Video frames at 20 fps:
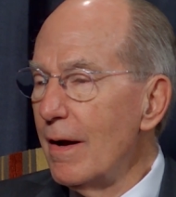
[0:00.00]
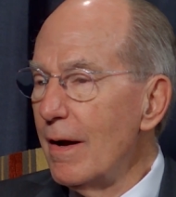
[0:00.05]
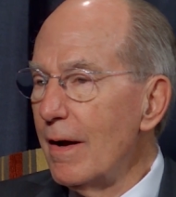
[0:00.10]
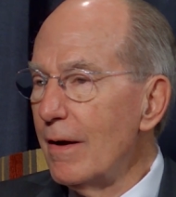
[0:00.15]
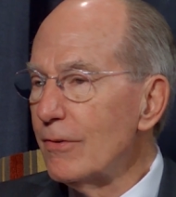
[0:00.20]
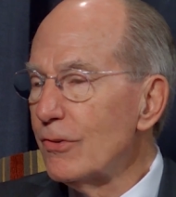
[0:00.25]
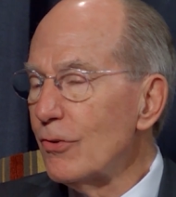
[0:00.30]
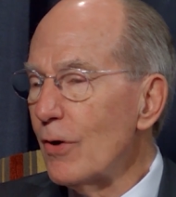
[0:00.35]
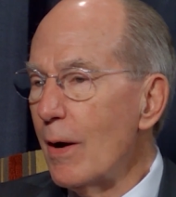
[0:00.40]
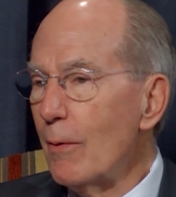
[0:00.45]

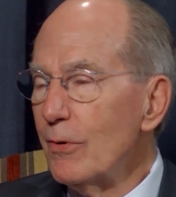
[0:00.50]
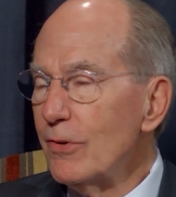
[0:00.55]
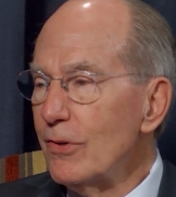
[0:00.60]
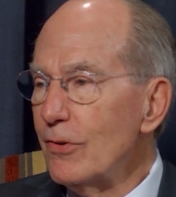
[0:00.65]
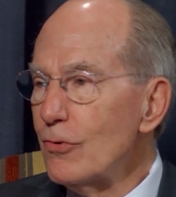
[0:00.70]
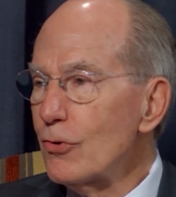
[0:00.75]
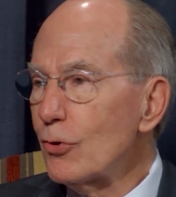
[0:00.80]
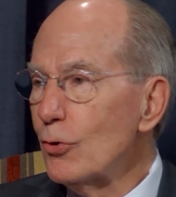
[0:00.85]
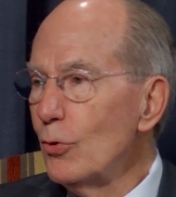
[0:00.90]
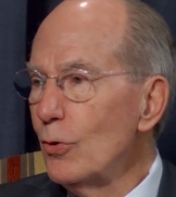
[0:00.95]
So I was
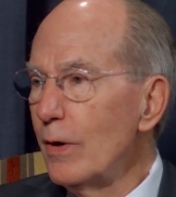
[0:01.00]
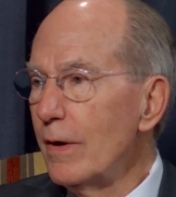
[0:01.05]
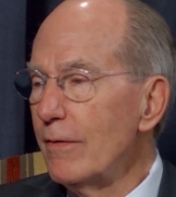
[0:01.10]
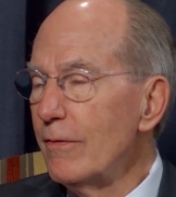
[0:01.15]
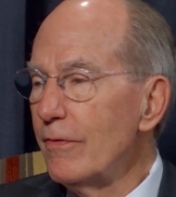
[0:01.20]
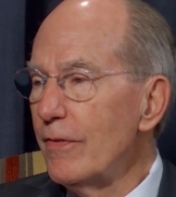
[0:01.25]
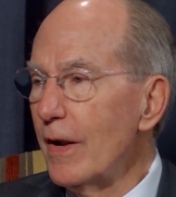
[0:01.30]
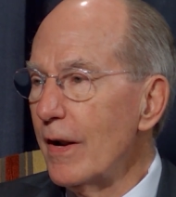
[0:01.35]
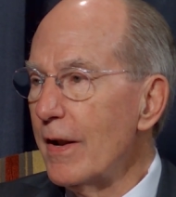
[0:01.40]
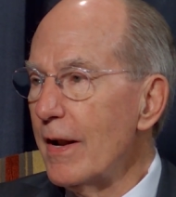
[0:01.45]
in school
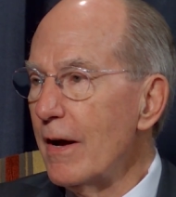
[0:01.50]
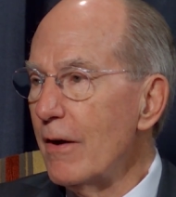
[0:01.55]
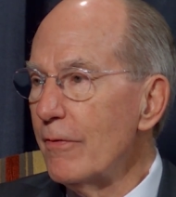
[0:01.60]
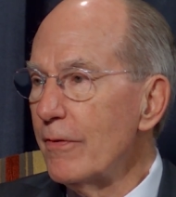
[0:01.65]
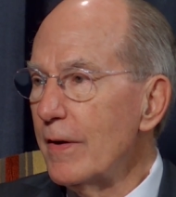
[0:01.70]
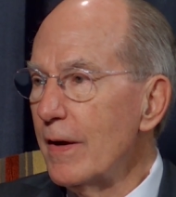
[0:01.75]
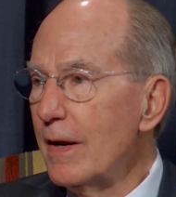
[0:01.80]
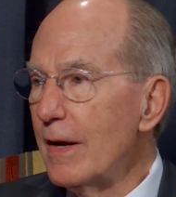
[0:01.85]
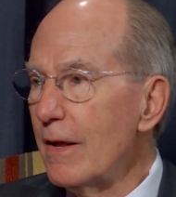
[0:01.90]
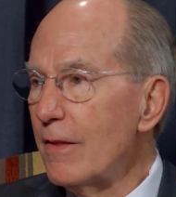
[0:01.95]
in
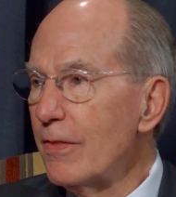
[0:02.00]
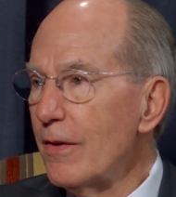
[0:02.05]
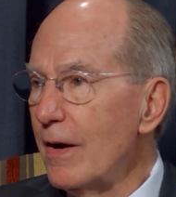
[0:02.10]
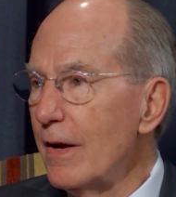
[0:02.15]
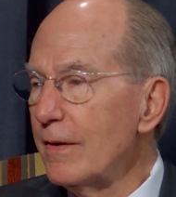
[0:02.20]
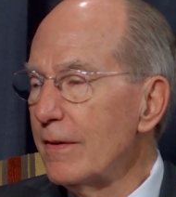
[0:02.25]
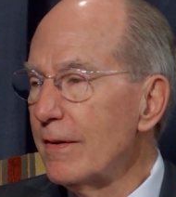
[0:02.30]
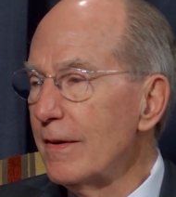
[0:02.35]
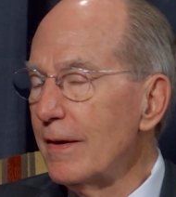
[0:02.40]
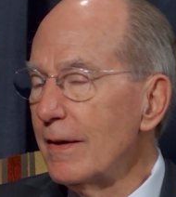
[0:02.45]
Philadelphia, and I
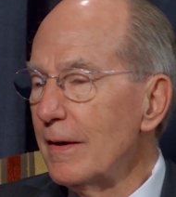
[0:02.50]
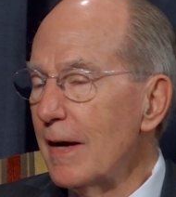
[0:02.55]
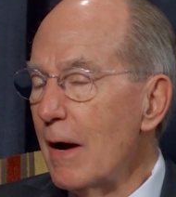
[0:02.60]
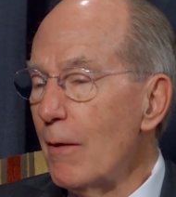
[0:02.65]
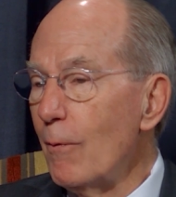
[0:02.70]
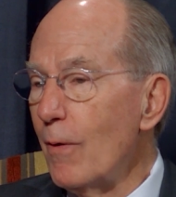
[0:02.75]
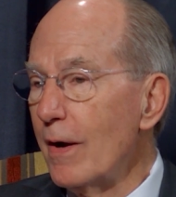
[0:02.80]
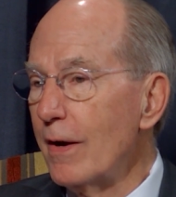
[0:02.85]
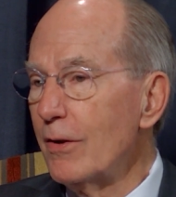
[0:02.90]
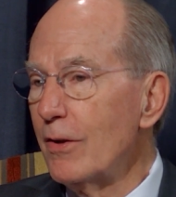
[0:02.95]
thought I
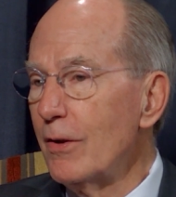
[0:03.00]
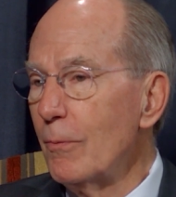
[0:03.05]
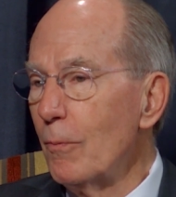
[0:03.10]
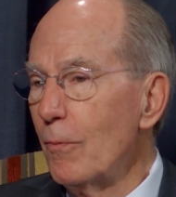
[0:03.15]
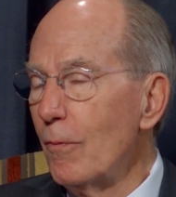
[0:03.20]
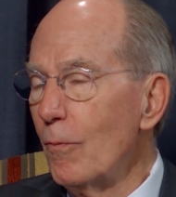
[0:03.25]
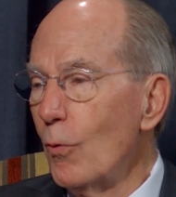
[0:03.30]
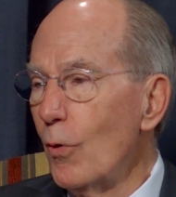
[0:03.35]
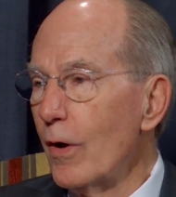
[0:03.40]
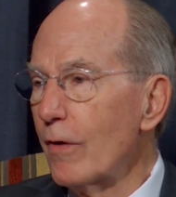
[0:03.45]
wanted to
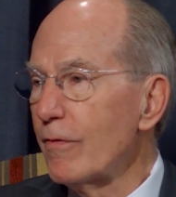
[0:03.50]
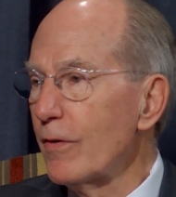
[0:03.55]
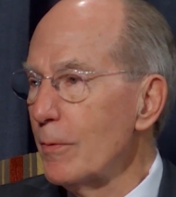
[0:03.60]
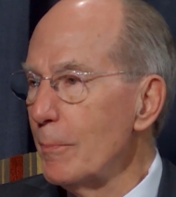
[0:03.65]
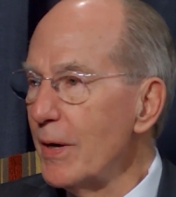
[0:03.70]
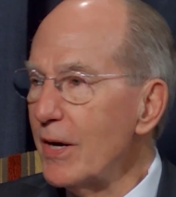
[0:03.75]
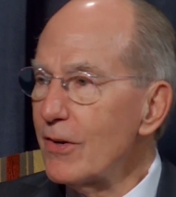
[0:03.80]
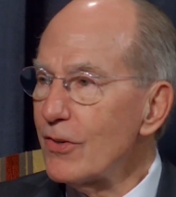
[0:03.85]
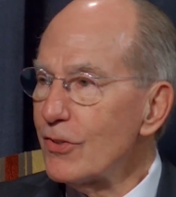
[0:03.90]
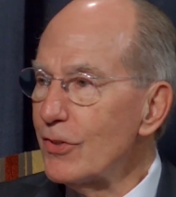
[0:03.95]
work for the
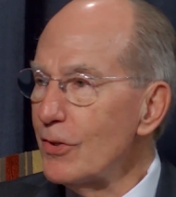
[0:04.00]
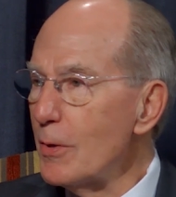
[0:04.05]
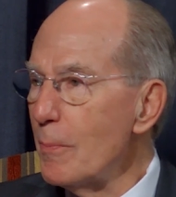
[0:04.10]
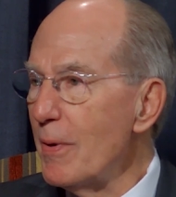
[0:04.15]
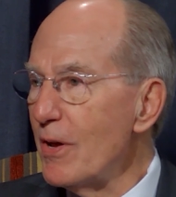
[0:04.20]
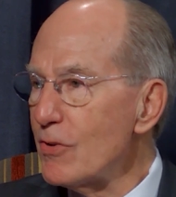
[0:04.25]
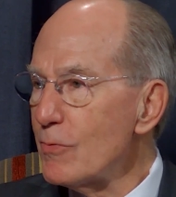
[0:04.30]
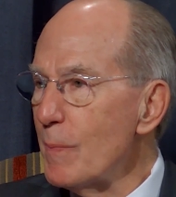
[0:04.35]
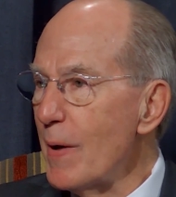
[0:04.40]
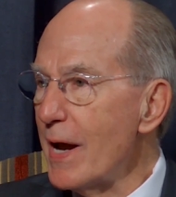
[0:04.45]
biggest and the
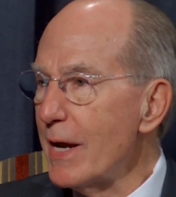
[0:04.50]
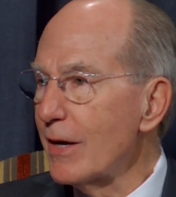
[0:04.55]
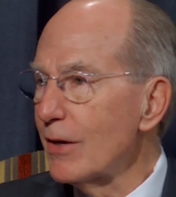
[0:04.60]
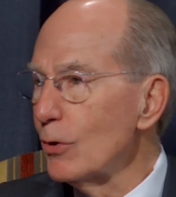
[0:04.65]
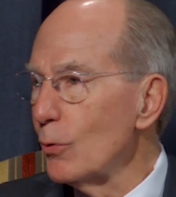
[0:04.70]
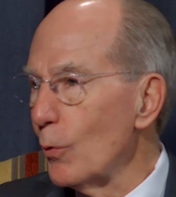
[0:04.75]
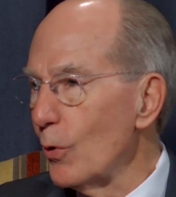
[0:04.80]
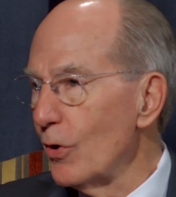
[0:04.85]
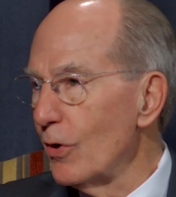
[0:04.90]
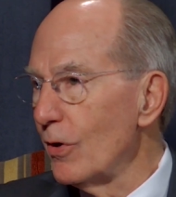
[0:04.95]
best bank in the
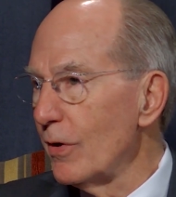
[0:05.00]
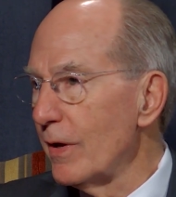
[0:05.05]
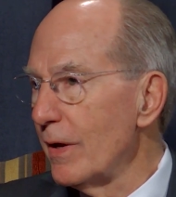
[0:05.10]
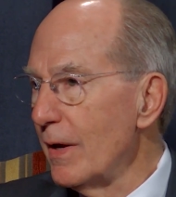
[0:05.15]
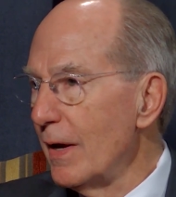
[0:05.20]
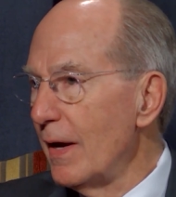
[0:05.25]
world.